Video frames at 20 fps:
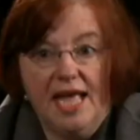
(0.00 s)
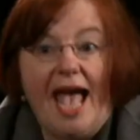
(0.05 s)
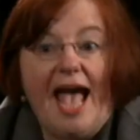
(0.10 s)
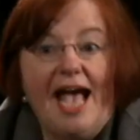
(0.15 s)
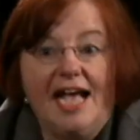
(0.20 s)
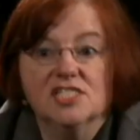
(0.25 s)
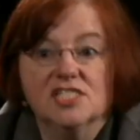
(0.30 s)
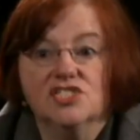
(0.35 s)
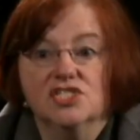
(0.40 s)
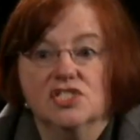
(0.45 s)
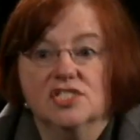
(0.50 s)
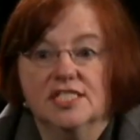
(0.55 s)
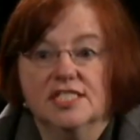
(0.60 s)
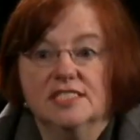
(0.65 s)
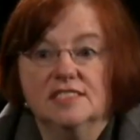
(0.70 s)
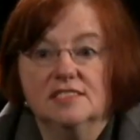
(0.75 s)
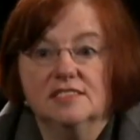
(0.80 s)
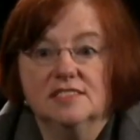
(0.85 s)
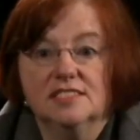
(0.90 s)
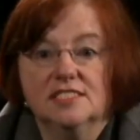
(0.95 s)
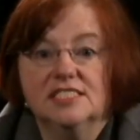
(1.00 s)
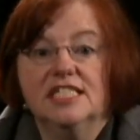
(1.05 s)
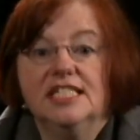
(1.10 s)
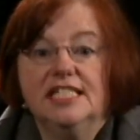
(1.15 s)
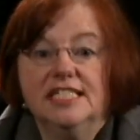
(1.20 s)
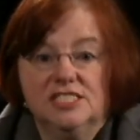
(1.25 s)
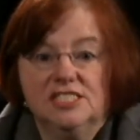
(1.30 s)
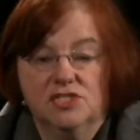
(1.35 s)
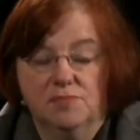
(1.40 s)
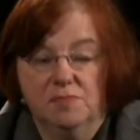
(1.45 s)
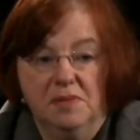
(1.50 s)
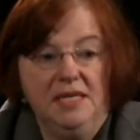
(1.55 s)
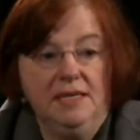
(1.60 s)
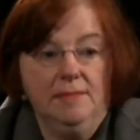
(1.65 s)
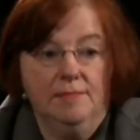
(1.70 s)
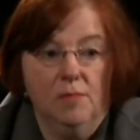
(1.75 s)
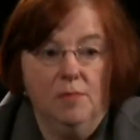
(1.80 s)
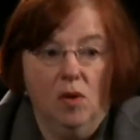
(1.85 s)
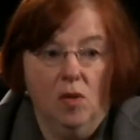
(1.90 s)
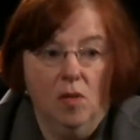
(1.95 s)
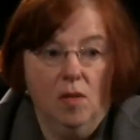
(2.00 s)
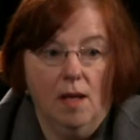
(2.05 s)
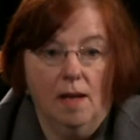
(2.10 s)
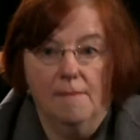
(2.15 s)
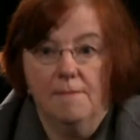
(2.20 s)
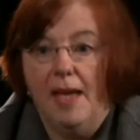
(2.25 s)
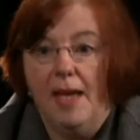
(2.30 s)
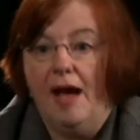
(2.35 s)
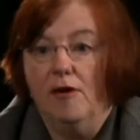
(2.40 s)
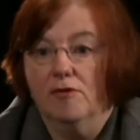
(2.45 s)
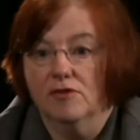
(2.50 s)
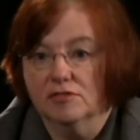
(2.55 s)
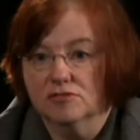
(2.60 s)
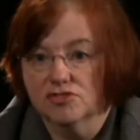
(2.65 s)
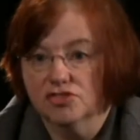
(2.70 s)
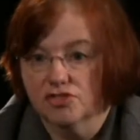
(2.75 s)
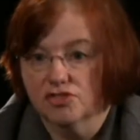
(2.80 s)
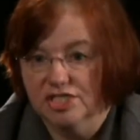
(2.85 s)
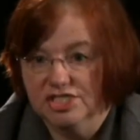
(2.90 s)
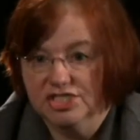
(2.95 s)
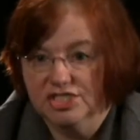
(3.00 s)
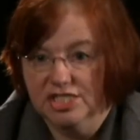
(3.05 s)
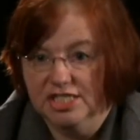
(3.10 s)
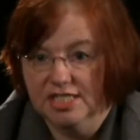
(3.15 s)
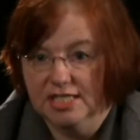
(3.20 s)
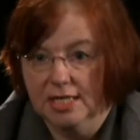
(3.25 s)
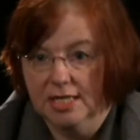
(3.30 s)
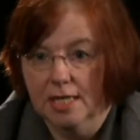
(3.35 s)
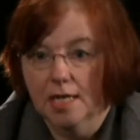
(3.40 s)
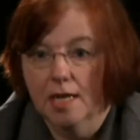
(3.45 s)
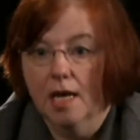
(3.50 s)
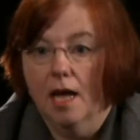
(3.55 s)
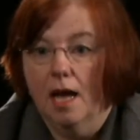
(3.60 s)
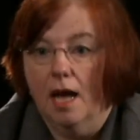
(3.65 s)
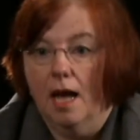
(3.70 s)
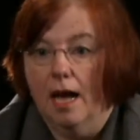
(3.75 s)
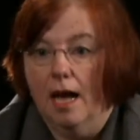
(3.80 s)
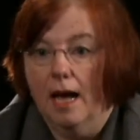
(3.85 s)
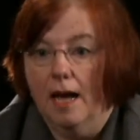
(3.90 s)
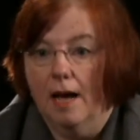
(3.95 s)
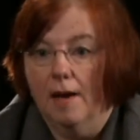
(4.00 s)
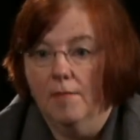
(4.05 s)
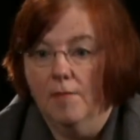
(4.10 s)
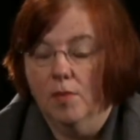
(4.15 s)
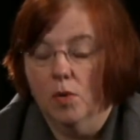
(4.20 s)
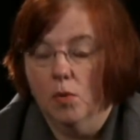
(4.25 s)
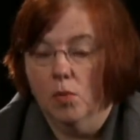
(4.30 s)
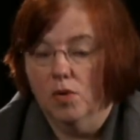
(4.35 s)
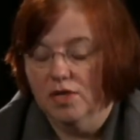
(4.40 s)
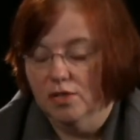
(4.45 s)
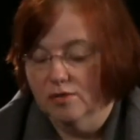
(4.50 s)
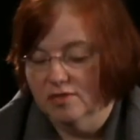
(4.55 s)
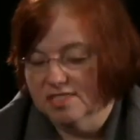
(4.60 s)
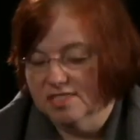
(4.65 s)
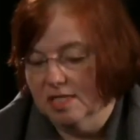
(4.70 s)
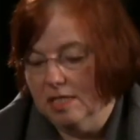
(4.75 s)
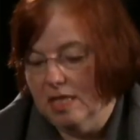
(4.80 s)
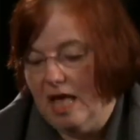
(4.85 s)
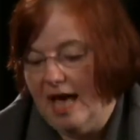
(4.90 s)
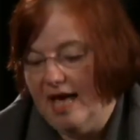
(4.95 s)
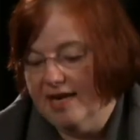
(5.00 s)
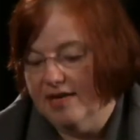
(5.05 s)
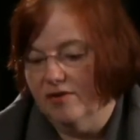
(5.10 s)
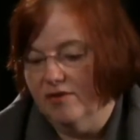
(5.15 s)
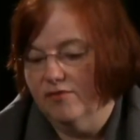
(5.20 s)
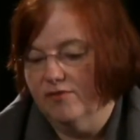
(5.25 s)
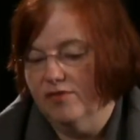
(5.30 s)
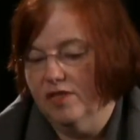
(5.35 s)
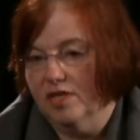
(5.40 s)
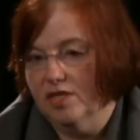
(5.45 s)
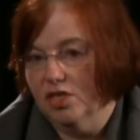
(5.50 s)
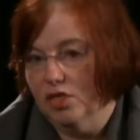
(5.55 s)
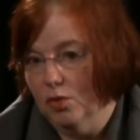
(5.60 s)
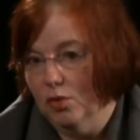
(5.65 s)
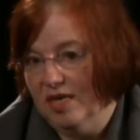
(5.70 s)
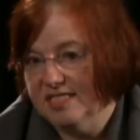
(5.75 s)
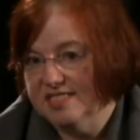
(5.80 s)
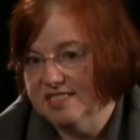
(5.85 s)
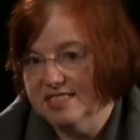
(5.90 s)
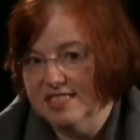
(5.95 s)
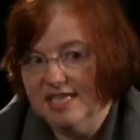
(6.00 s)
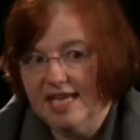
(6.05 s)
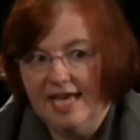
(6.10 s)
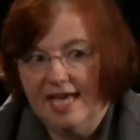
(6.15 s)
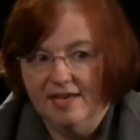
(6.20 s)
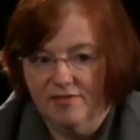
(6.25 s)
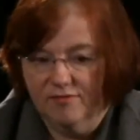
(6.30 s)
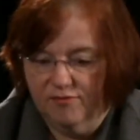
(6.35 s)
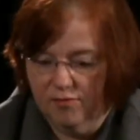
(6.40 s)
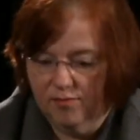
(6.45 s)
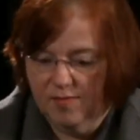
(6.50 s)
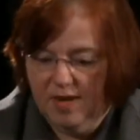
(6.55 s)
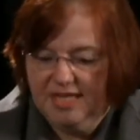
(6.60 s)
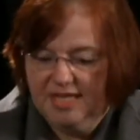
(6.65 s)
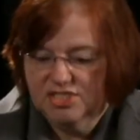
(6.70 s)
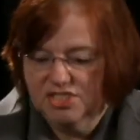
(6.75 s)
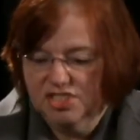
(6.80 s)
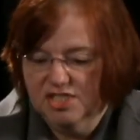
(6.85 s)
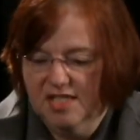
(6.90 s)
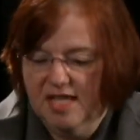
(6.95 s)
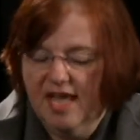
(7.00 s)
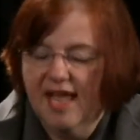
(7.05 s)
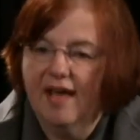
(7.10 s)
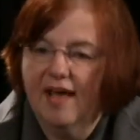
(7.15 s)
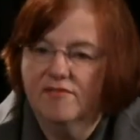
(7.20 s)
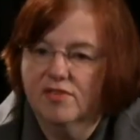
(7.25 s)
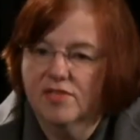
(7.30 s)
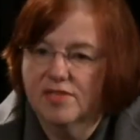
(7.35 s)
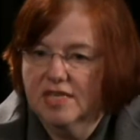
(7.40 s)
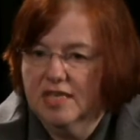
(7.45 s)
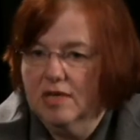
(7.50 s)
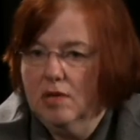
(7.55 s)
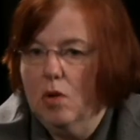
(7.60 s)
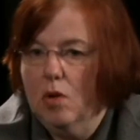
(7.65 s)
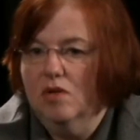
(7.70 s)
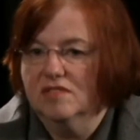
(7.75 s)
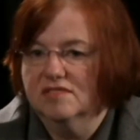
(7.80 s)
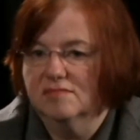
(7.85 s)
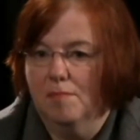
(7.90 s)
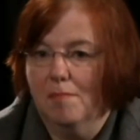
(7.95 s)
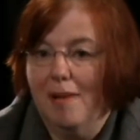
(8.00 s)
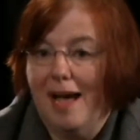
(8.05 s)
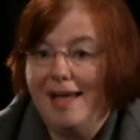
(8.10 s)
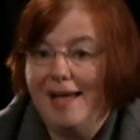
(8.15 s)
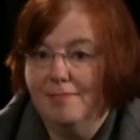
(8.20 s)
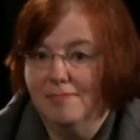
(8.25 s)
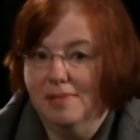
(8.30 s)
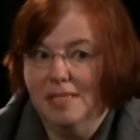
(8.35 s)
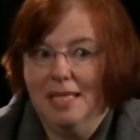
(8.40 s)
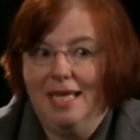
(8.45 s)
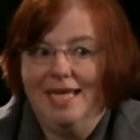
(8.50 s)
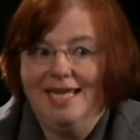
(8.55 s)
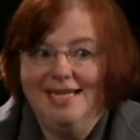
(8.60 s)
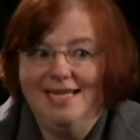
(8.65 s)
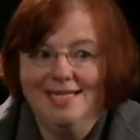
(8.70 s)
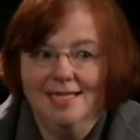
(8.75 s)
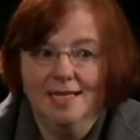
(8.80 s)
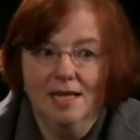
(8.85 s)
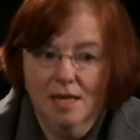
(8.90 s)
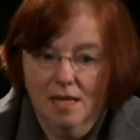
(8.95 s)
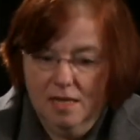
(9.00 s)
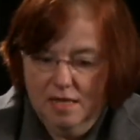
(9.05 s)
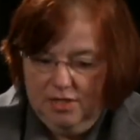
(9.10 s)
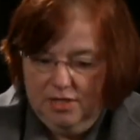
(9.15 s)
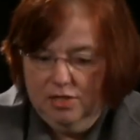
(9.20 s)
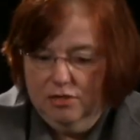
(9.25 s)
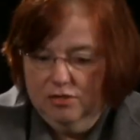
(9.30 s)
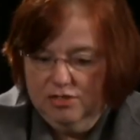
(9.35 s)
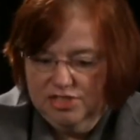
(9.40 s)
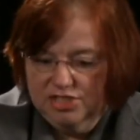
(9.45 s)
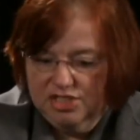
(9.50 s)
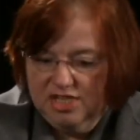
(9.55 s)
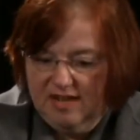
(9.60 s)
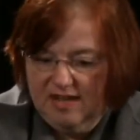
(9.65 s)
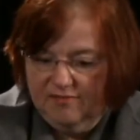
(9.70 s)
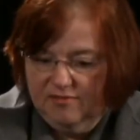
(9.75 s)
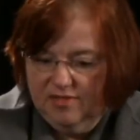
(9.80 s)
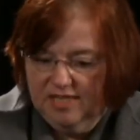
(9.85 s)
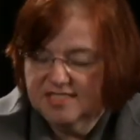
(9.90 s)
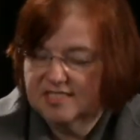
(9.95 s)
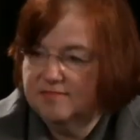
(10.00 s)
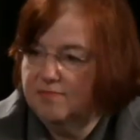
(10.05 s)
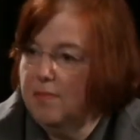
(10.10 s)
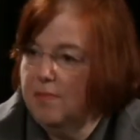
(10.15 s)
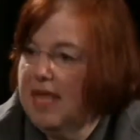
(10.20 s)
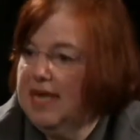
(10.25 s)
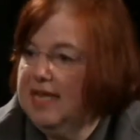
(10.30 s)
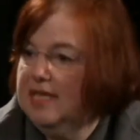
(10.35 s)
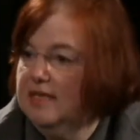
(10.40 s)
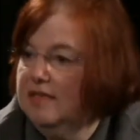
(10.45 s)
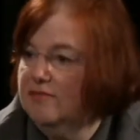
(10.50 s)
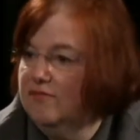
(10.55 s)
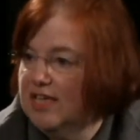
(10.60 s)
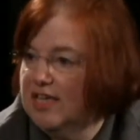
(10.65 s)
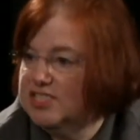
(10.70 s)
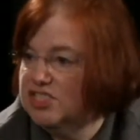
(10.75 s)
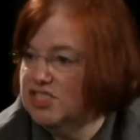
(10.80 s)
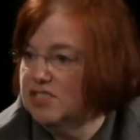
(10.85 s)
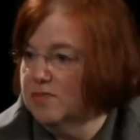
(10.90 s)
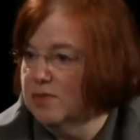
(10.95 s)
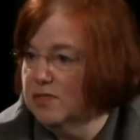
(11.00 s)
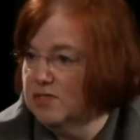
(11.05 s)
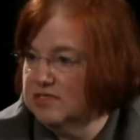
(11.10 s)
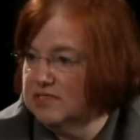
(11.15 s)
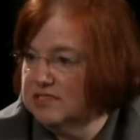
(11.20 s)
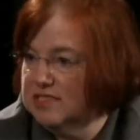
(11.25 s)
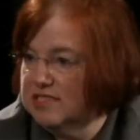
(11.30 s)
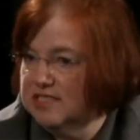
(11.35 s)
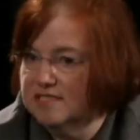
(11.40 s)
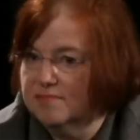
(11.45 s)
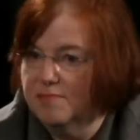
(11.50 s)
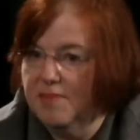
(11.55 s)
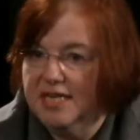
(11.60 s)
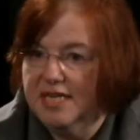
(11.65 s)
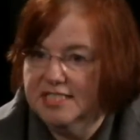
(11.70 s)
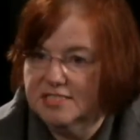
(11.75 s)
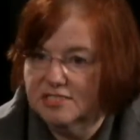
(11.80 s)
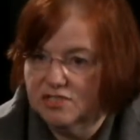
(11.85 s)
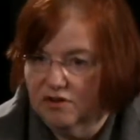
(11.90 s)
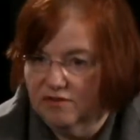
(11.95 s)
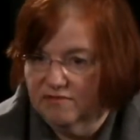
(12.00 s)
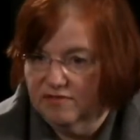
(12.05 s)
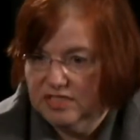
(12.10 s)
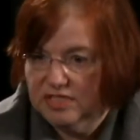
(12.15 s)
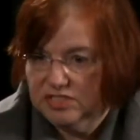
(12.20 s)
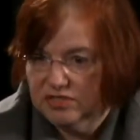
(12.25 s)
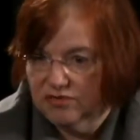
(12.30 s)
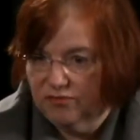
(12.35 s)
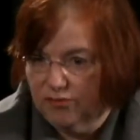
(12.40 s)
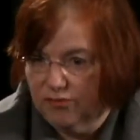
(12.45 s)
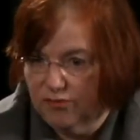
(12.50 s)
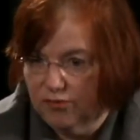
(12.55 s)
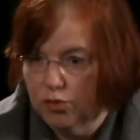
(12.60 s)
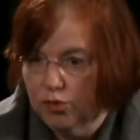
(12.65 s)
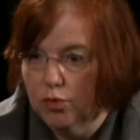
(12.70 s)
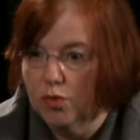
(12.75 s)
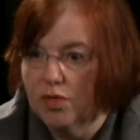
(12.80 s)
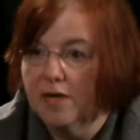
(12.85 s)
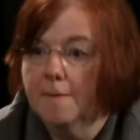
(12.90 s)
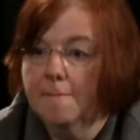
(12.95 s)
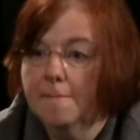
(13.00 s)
actually teach people about nutrition. We use a lot of the USDA information. They have a thing called My Plate. You know, you should have this many vegetables, this many servings of fruit.